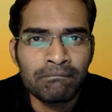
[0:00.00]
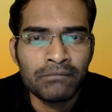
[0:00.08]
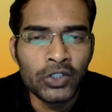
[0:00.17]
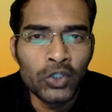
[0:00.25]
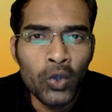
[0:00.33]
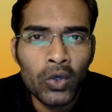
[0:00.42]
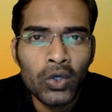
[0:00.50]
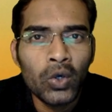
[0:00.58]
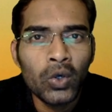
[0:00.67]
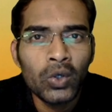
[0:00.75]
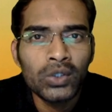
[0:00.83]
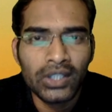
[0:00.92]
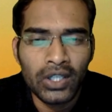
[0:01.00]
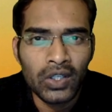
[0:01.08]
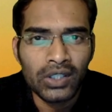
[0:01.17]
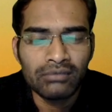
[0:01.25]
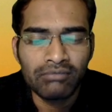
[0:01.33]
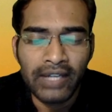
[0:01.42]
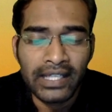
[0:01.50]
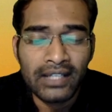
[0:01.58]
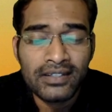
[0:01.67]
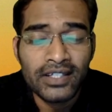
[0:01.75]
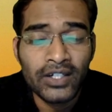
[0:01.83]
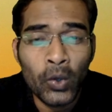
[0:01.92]
no code, or I
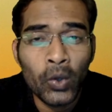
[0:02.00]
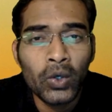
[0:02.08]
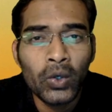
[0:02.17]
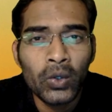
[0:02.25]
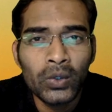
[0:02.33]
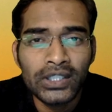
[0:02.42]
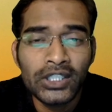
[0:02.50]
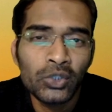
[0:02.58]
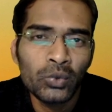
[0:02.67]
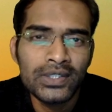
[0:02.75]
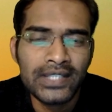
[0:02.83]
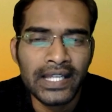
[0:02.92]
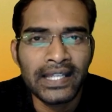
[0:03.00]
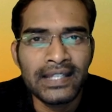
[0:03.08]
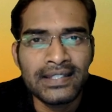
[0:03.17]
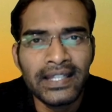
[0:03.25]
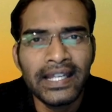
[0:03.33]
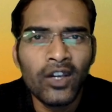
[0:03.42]
can say low code tools, I can say.